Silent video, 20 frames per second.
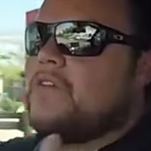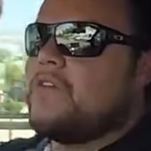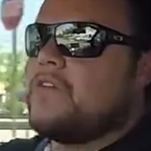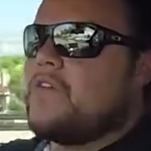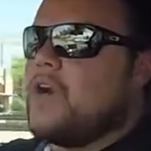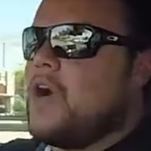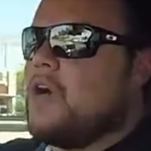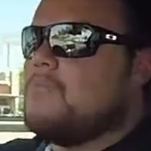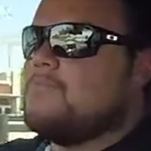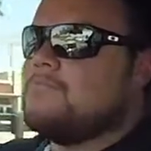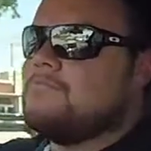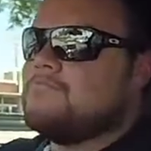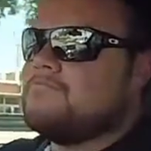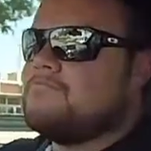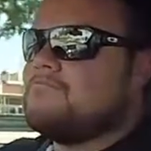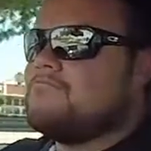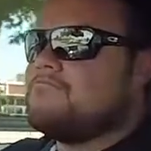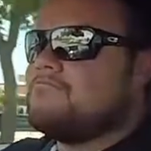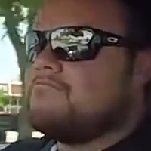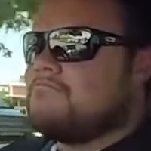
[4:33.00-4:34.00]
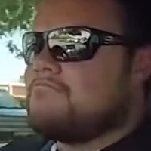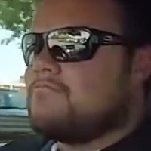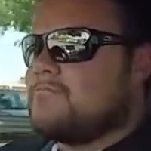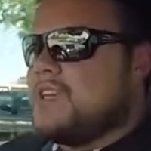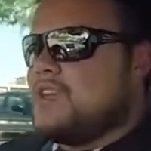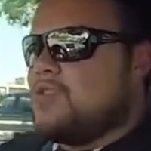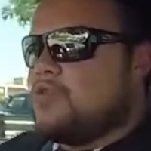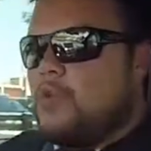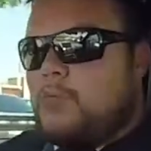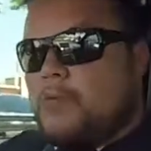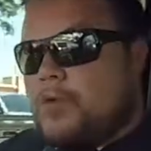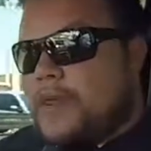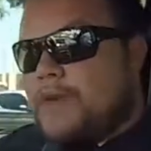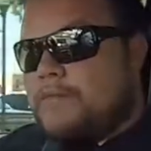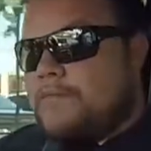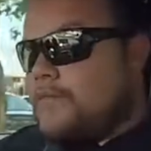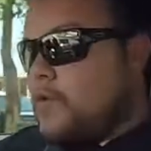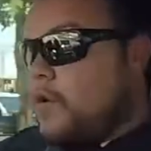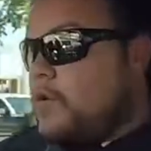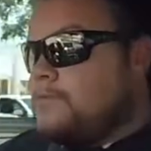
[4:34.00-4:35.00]
from the normal
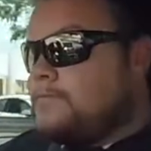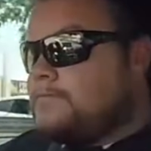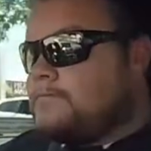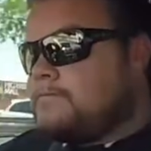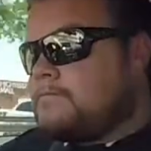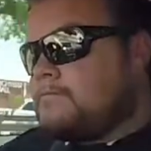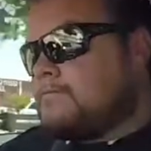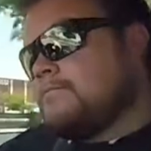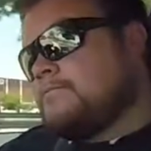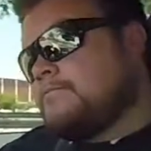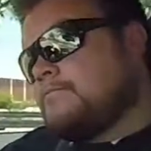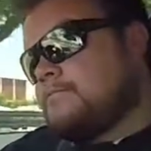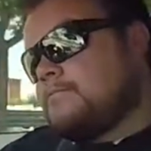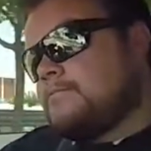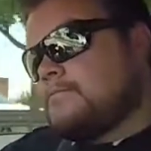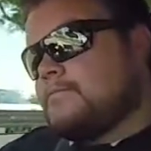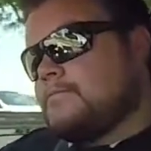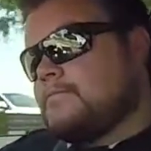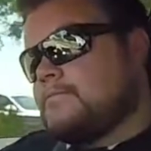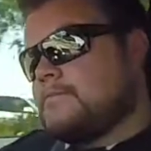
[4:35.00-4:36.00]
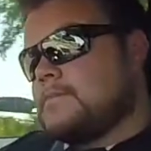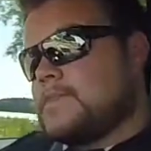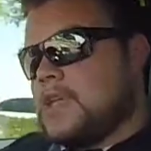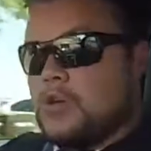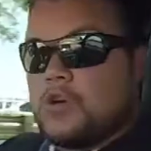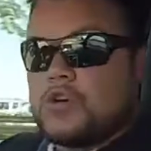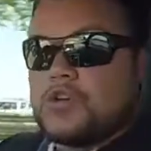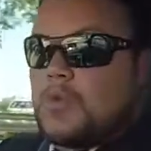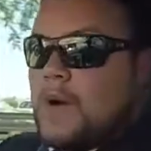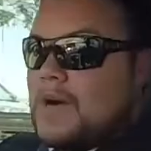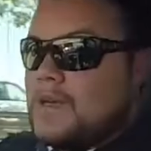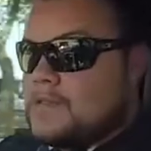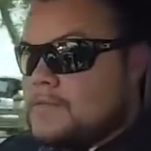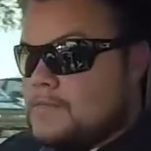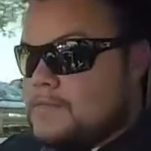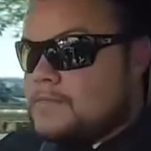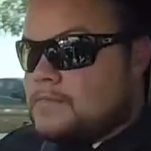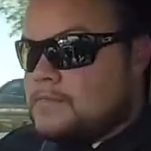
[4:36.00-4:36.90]
M4, looks wise.